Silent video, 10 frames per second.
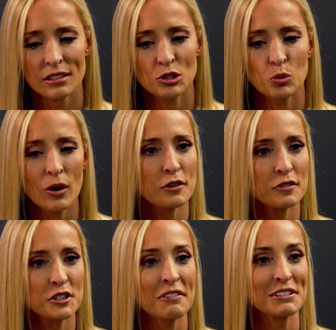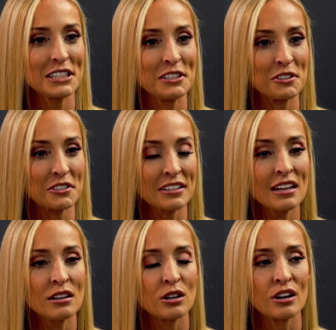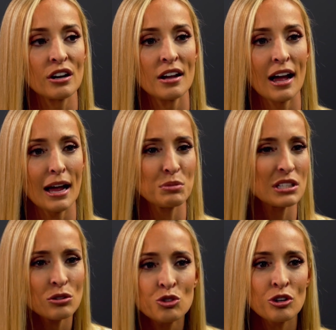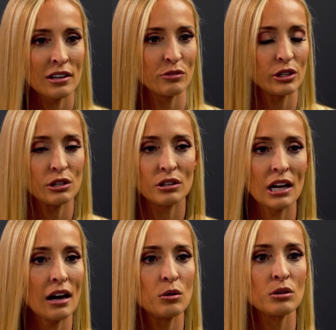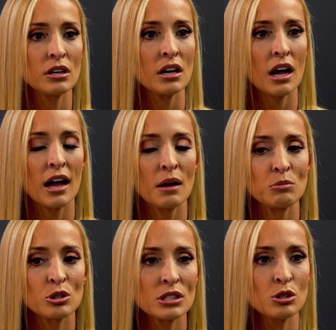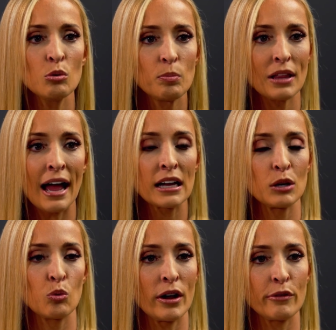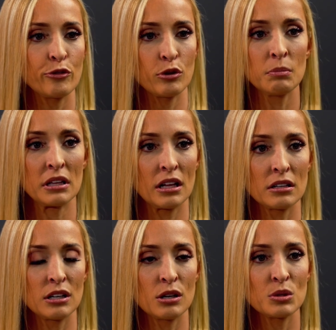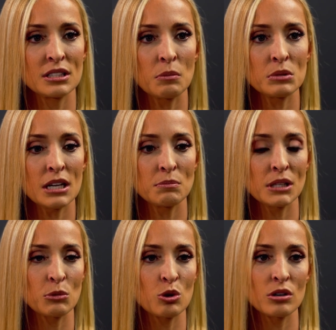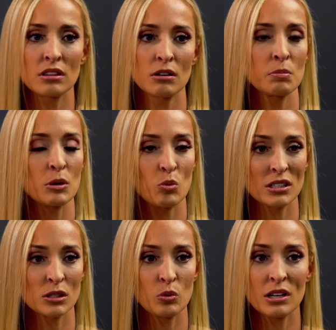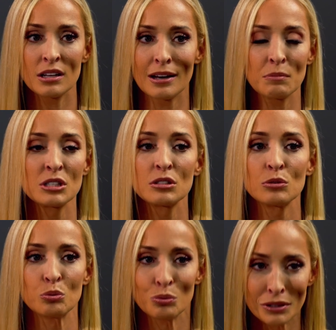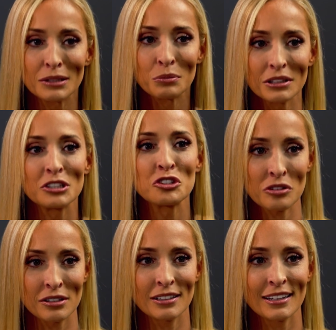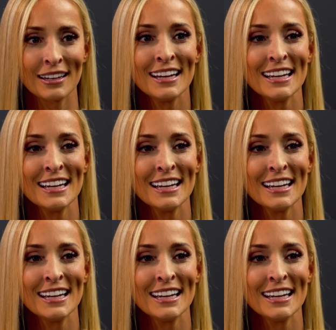it's well over 17 years later, I'm still trying to figure it out. There is no black and white formula. You know, sometimes I'm going to therapy once a week and I'm still really, really struggling.